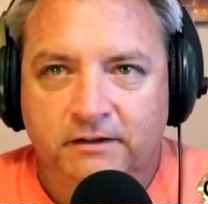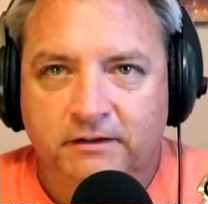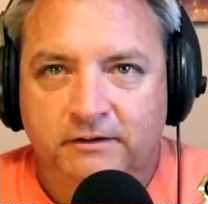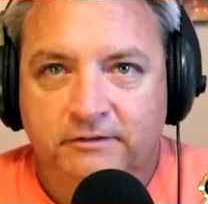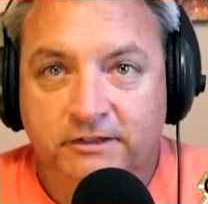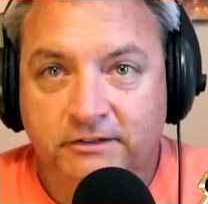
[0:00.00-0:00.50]

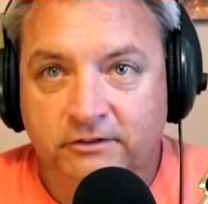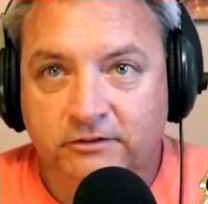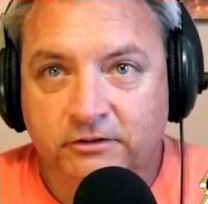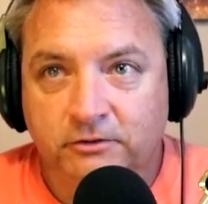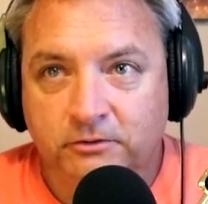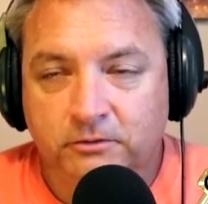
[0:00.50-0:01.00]
Season
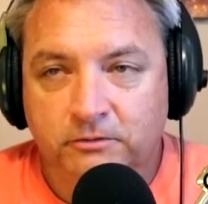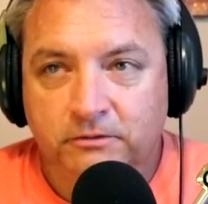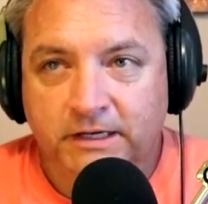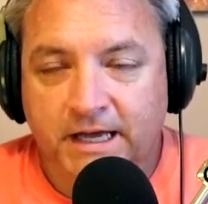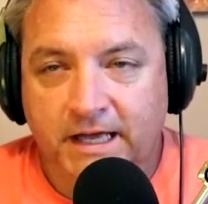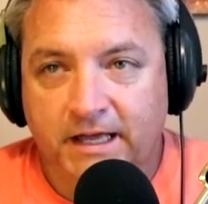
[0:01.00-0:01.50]
2
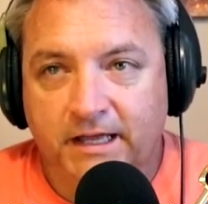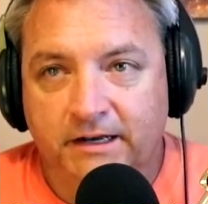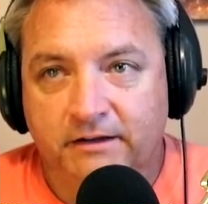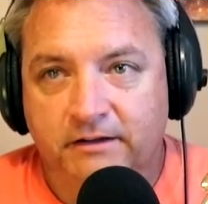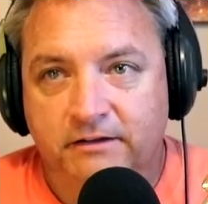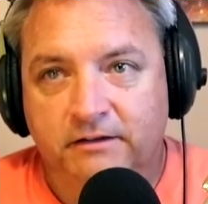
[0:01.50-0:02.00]

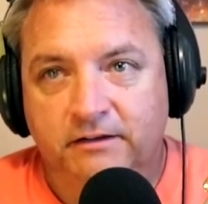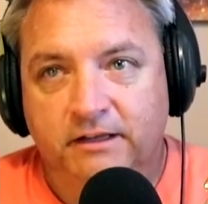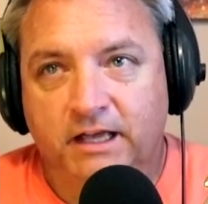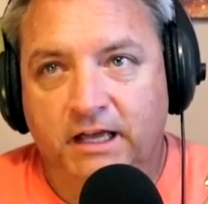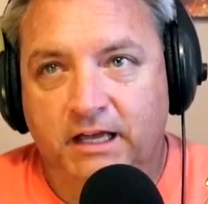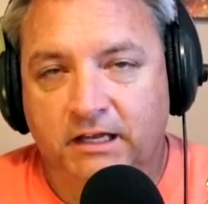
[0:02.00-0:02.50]
had
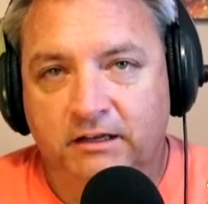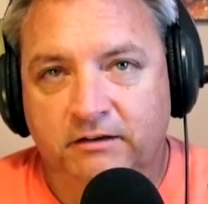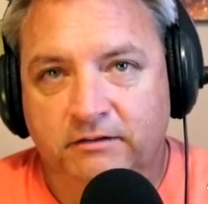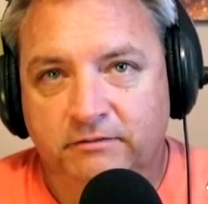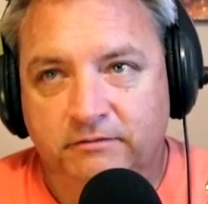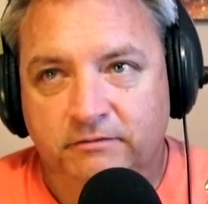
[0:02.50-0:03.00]

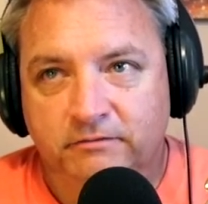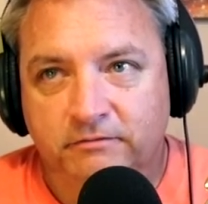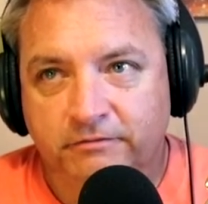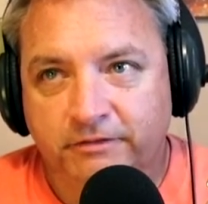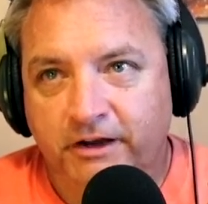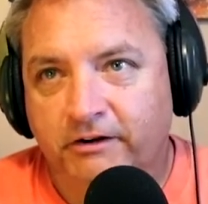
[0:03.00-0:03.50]
a
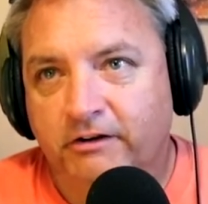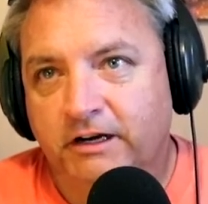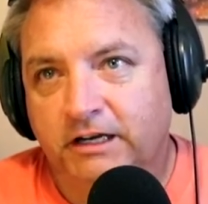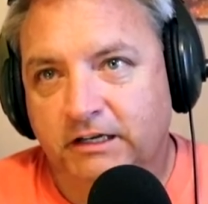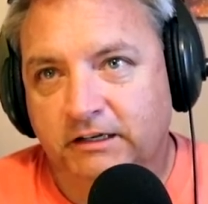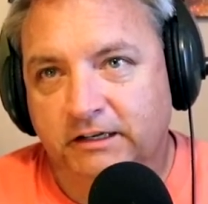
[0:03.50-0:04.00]

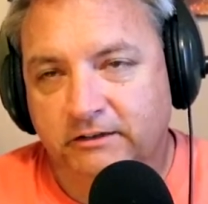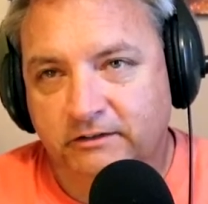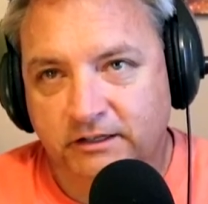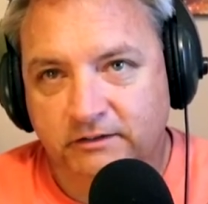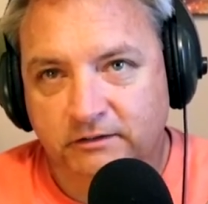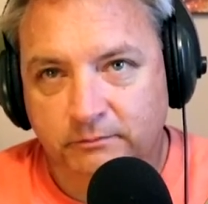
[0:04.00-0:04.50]
very
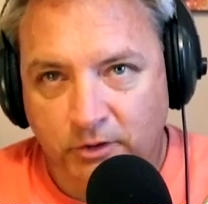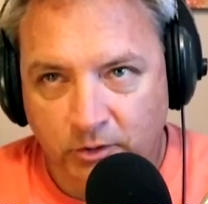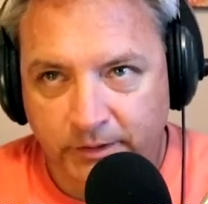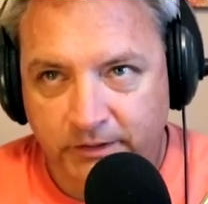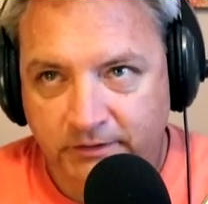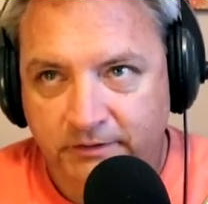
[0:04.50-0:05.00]
intense
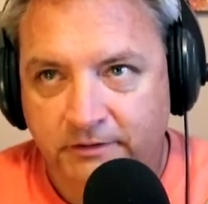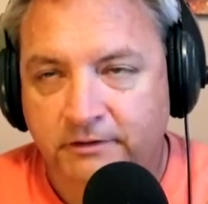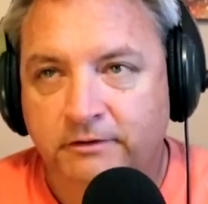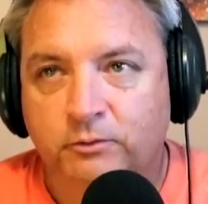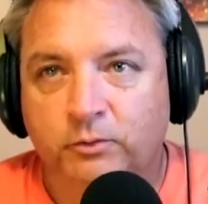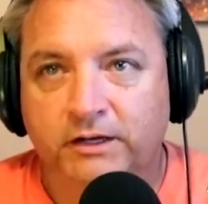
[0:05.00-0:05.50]
moment
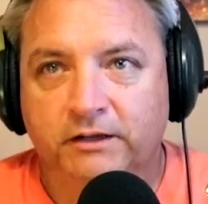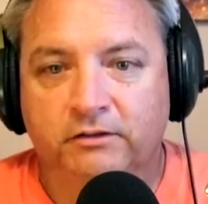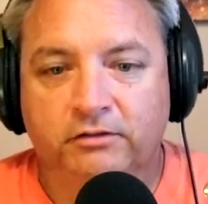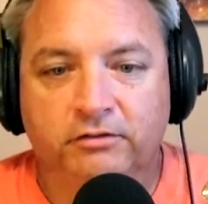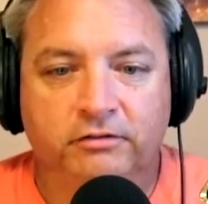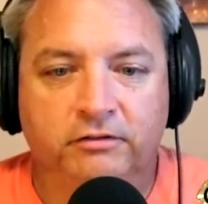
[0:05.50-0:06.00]

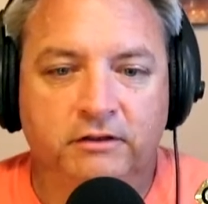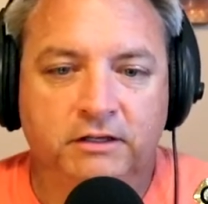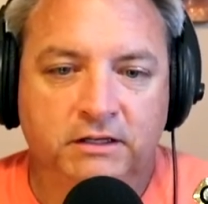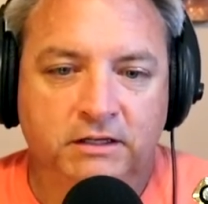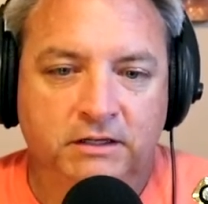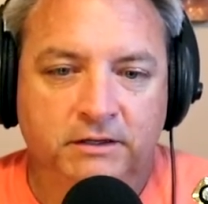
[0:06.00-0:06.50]
with
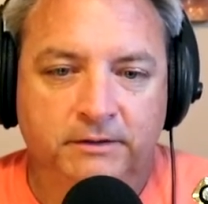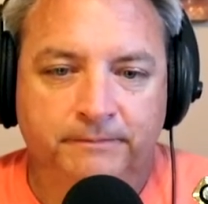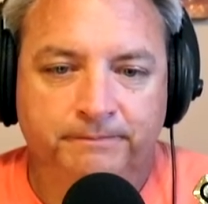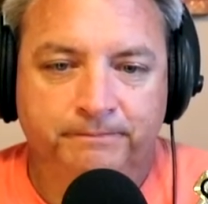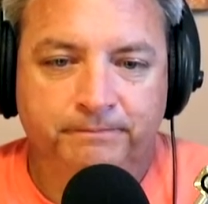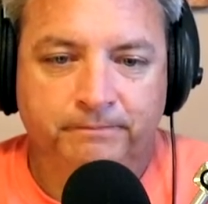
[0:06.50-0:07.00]

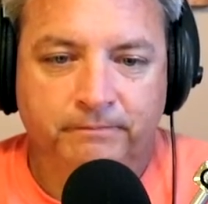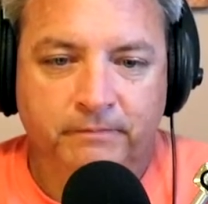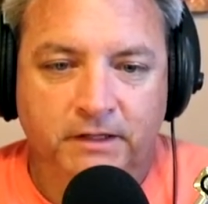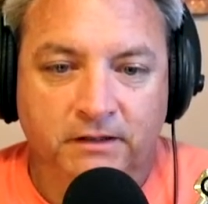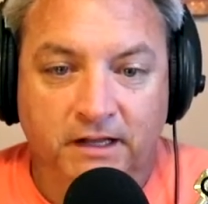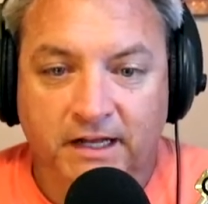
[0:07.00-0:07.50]

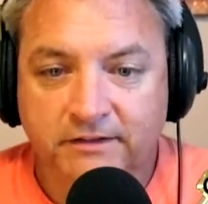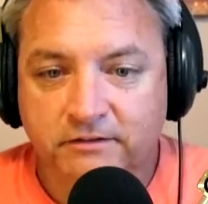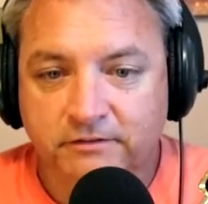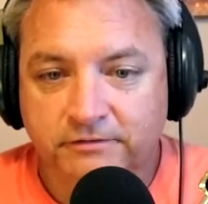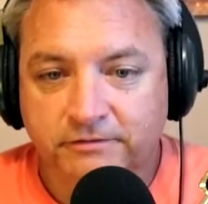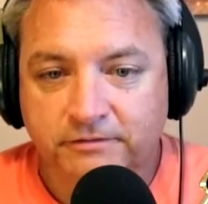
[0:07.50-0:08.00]
lots
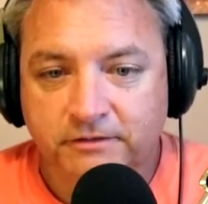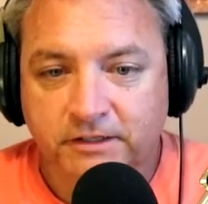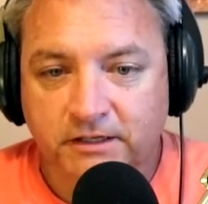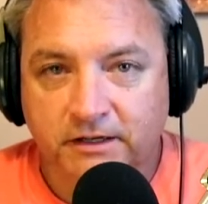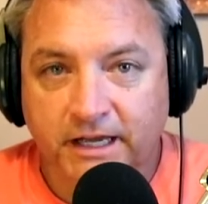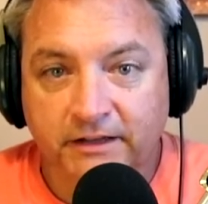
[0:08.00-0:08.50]
of
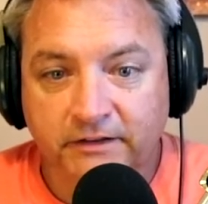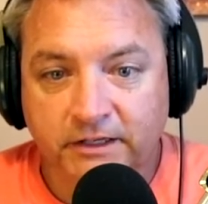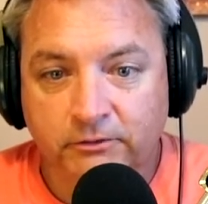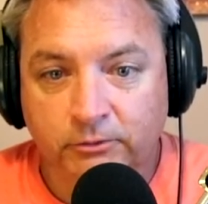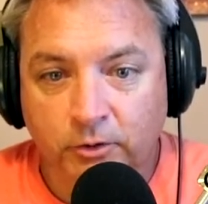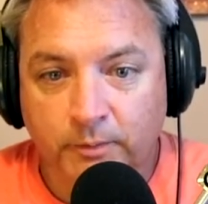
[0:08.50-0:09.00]

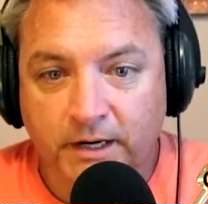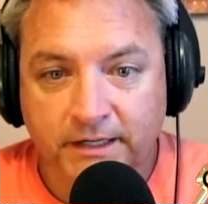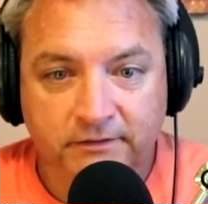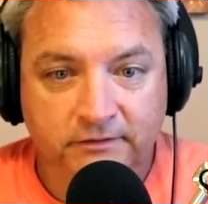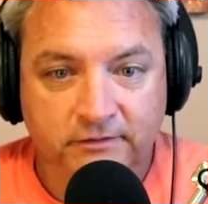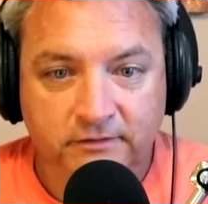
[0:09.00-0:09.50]
alien
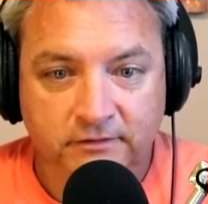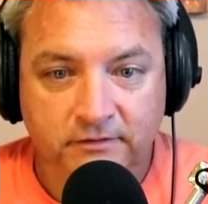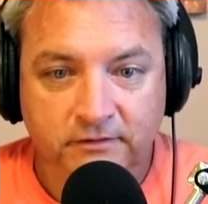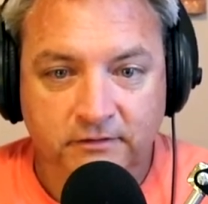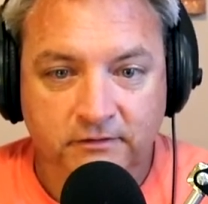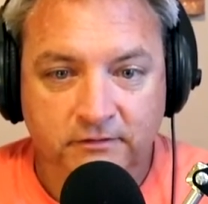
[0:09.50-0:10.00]
robots
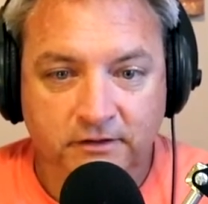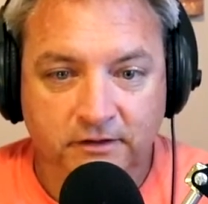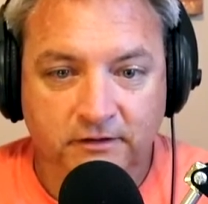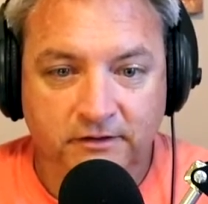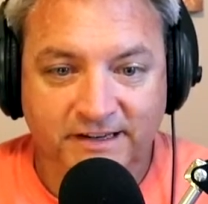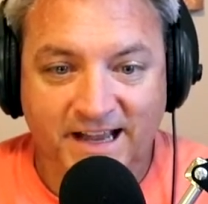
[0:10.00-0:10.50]

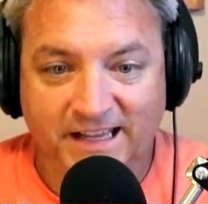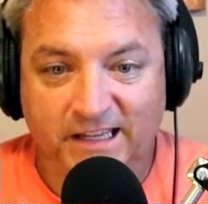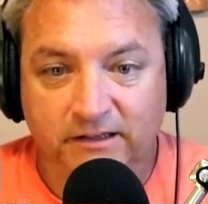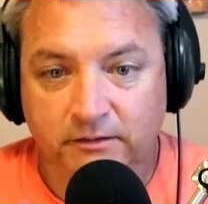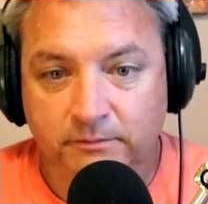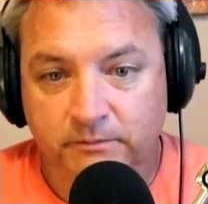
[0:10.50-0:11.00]
attacking
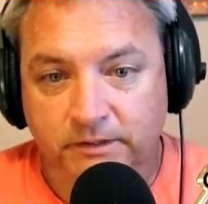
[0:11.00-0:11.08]
them.